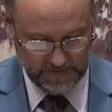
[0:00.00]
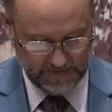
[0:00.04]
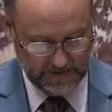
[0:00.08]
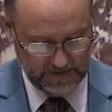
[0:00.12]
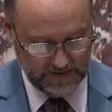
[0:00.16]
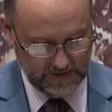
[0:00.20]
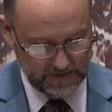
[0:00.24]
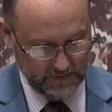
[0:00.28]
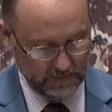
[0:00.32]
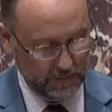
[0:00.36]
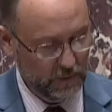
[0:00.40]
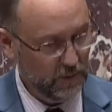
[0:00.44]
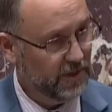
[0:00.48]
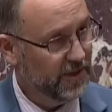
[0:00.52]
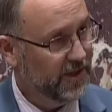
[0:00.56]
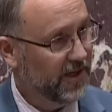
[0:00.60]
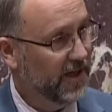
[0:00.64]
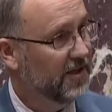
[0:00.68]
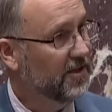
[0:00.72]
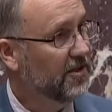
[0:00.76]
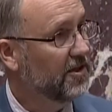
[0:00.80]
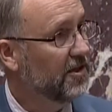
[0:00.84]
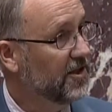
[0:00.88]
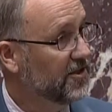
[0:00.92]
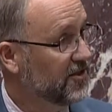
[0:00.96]
to rule it
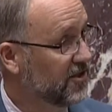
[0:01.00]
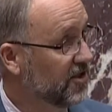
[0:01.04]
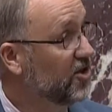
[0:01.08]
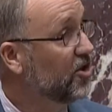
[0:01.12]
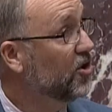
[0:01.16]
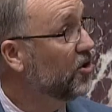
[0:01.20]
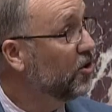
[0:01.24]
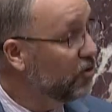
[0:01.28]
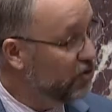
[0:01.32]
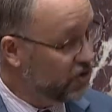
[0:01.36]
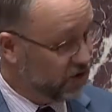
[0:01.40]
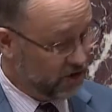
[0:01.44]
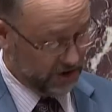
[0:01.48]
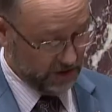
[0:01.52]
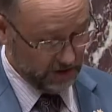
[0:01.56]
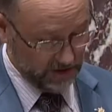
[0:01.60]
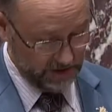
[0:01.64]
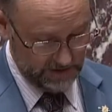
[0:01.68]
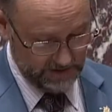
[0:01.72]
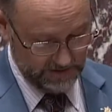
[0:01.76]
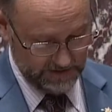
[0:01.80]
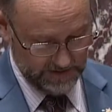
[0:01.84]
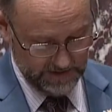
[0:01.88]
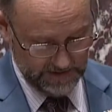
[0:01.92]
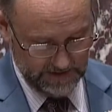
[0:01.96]
unconstitutional
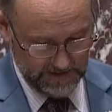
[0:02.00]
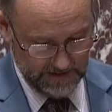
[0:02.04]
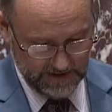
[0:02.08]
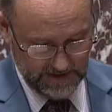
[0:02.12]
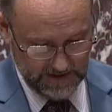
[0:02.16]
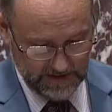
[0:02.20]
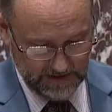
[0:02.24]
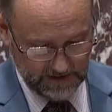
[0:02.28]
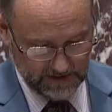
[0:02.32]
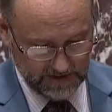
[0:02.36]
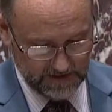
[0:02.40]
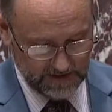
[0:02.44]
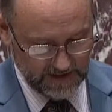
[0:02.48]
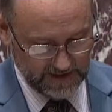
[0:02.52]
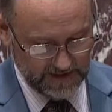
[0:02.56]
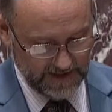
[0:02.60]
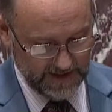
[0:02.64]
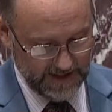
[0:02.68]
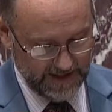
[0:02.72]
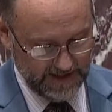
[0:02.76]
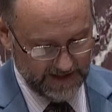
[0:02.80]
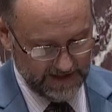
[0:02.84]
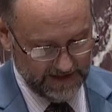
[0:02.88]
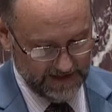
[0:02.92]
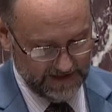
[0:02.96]
to
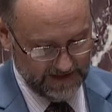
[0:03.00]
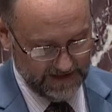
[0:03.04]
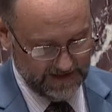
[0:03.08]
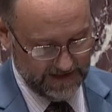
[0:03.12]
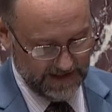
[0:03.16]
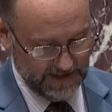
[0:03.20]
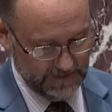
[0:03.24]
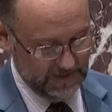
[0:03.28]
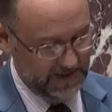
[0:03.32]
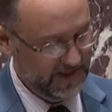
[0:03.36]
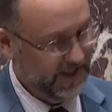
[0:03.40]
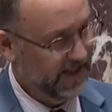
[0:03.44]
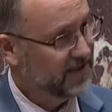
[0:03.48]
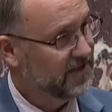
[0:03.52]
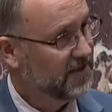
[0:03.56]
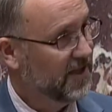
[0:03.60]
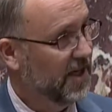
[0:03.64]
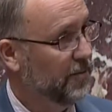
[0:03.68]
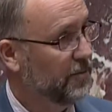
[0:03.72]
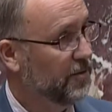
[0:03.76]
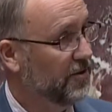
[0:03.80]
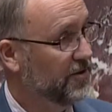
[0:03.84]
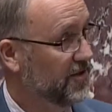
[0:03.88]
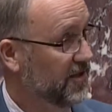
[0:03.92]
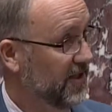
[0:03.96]
deny same-sex
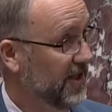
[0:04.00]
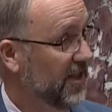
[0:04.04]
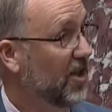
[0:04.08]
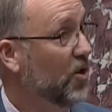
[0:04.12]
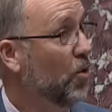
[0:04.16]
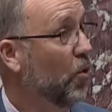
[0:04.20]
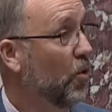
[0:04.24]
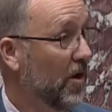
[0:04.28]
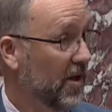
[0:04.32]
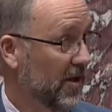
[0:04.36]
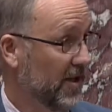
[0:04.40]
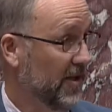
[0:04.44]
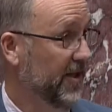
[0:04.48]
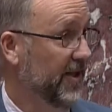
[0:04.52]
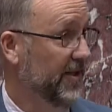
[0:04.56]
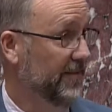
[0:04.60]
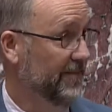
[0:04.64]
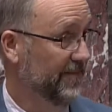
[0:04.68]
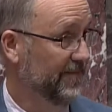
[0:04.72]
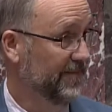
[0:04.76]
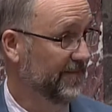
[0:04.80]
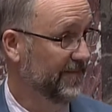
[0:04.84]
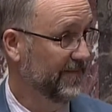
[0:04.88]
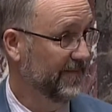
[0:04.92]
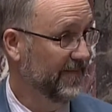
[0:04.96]
couples equality.
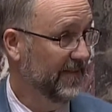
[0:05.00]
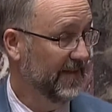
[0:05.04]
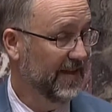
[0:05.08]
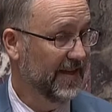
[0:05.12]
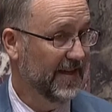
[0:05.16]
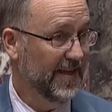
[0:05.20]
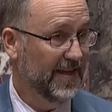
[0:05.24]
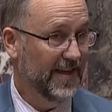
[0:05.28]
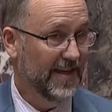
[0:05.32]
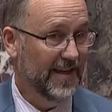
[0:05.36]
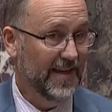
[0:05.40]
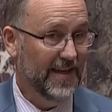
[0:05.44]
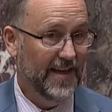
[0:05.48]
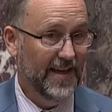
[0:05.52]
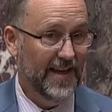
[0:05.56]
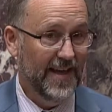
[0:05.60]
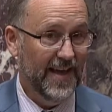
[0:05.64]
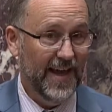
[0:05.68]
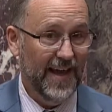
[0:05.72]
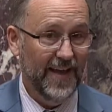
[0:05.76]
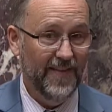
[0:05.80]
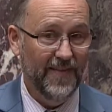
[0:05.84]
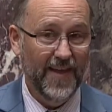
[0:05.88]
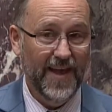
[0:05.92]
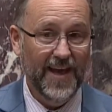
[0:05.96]

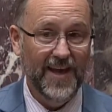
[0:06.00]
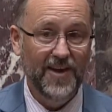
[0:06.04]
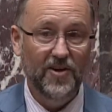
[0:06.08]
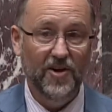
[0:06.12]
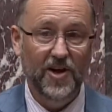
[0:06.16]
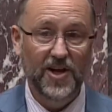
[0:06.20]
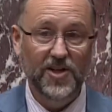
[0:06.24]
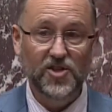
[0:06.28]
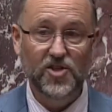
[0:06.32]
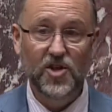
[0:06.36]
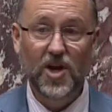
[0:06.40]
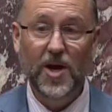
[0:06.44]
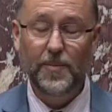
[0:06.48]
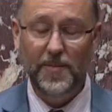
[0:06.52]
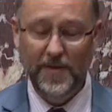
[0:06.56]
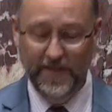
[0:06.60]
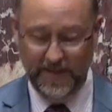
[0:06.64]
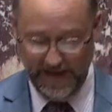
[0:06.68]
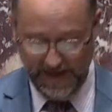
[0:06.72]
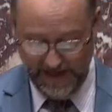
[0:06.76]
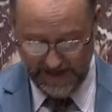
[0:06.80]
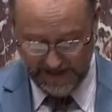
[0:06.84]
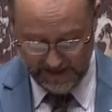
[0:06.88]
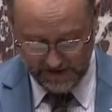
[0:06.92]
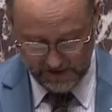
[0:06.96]
And then on top of
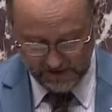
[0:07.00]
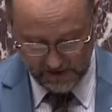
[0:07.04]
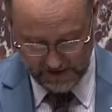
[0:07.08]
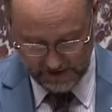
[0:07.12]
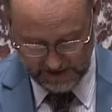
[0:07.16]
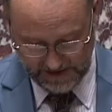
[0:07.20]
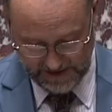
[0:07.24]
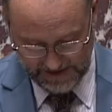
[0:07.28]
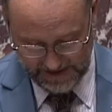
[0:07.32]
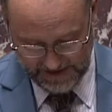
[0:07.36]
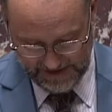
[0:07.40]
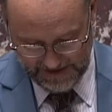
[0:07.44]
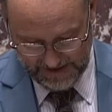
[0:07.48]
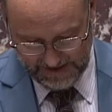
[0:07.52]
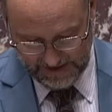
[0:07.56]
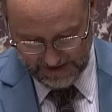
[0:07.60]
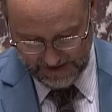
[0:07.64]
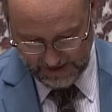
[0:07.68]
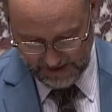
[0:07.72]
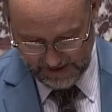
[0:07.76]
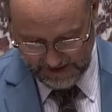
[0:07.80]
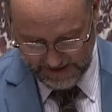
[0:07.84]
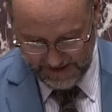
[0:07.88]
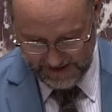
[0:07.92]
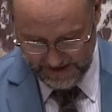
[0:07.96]
that, it took
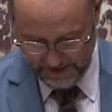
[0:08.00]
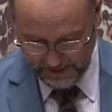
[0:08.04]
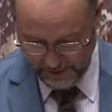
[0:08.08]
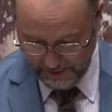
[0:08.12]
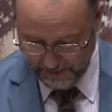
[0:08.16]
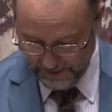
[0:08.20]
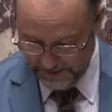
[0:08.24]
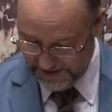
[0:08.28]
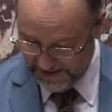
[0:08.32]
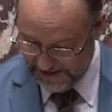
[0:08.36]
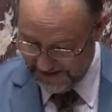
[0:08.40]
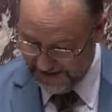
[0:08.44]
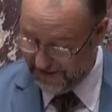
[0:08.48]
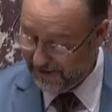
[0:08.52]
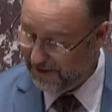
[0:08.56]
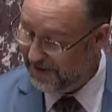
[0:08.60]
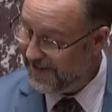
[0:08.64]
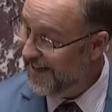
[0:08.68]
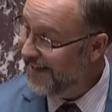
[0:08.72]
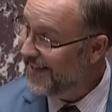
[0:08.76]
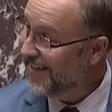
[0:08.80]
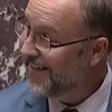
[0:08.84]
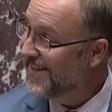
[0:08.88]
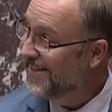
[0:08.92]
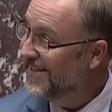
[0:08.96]
almost another
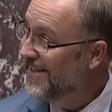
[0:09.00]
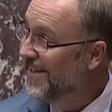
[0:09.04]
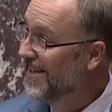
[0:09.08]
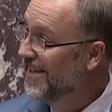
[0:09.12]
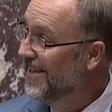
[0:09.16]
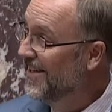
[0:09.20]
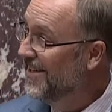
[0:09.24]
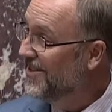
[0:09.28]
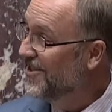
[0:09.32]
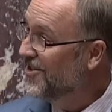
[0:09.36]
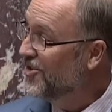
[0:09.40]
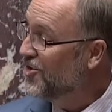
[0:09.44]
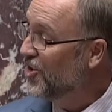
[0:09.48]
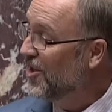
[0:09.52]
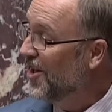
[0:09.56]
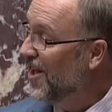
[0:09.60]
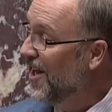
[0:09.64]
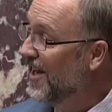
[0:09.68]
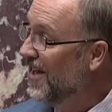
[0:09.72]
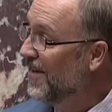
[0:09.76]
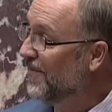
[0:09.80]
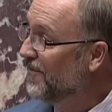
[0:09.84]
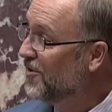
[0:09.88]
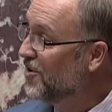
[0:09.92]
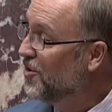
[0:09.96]
decade to July
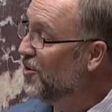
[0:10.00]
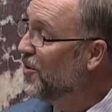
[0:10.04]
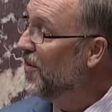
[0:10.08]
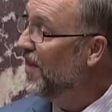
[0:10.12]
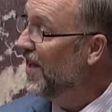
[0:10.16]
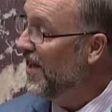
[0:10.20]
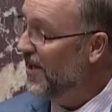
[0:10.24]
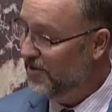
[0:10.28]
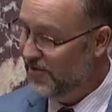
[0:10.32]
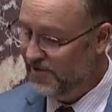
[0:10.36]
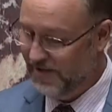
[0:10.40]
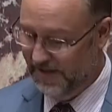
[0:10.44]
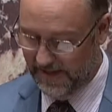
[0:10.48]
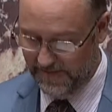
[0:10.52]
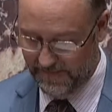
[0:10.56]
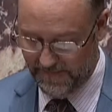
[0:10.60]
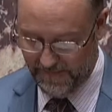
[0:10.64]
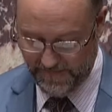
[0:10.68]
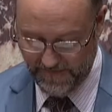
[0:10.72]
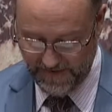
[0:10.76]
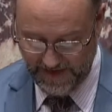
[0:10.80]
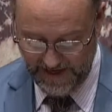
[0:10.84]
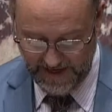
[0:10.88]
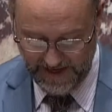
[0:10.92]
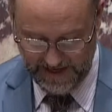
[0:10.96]
of
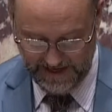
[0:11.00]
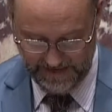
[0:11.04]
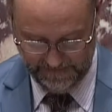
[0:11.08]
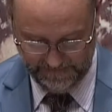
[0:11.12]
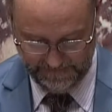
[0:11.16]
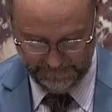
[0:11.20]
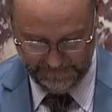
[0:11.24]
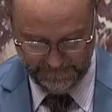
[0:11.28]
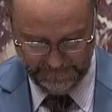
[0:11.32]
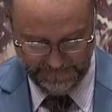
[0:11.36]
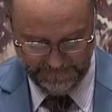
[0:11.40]
2005